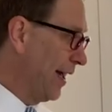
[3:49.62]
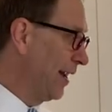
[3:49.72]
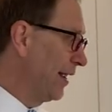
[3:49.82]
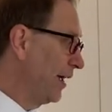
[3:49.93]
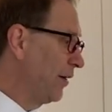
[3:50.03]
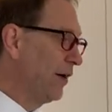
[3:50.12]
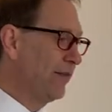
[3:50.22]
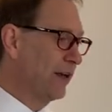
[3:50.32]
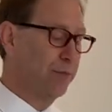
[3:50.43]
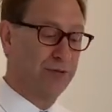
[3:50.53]
and I, I don't
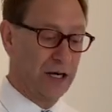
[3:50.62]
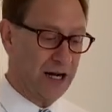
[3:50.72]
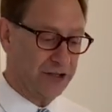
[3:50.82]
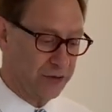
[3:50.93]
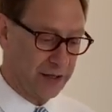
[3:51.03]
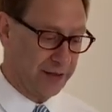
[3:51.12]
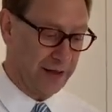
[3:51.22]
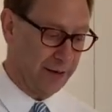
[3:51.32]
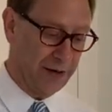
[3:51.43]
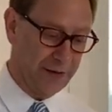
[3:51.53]
have like a brush or
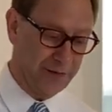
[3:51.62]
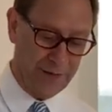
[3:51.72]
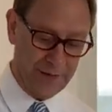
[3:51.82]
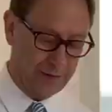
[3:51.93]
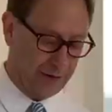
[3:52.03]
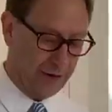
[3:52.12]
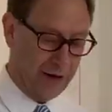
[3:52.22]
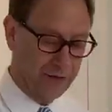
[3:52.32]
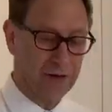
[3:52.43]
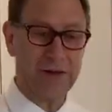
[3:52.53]
anything, but I don't know
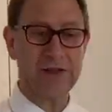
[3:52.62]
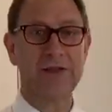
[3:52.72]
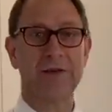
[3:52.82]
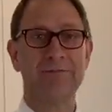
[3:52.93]
how to do this.